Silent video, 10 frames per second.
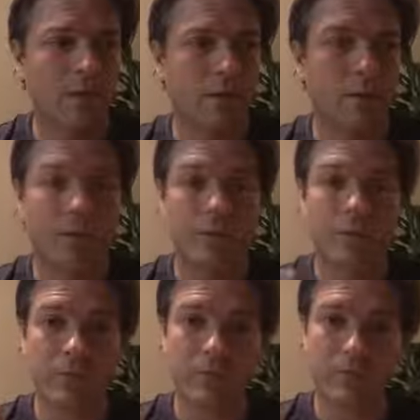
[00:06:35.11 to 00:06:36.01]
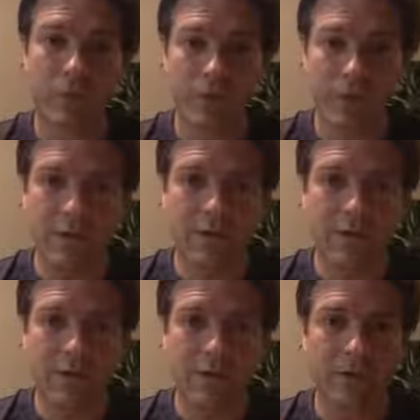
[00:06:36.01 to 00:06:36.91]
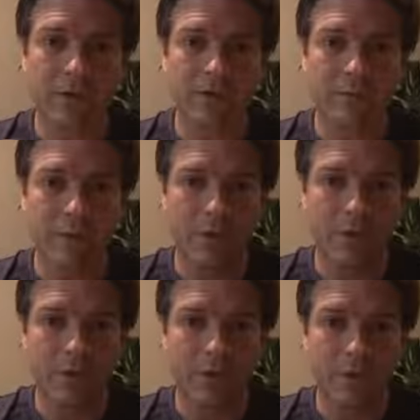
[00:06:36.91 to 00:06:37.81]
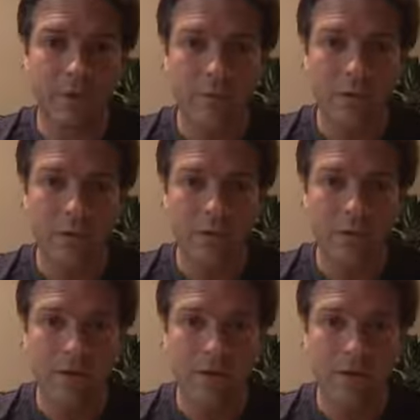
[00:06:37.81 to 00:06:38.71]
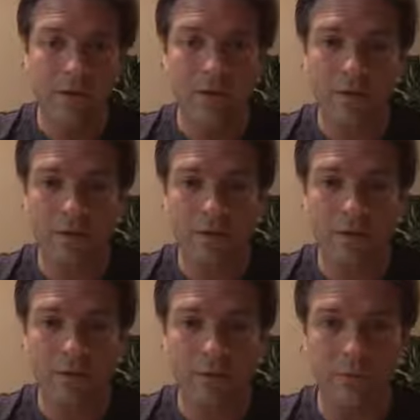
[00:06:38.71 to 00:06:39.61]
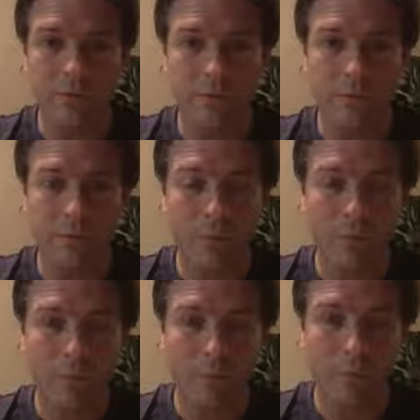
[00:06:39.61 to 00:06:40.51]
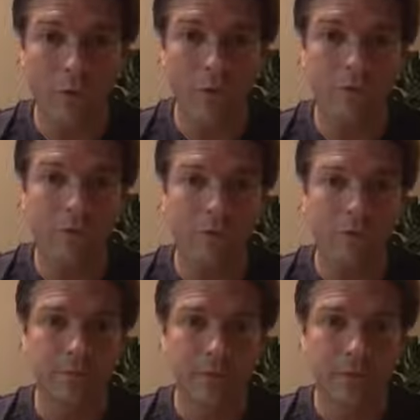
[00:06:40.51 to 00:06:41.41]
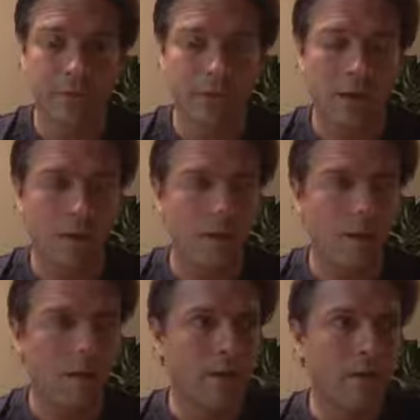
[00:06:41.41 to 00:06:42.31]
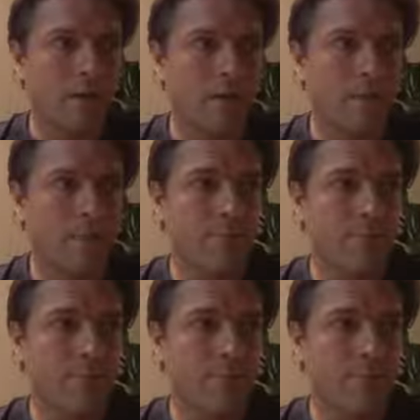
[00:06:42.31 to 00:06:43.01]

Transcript: you know, reach out, get in touch, because this is something I, I can help you work through. Um,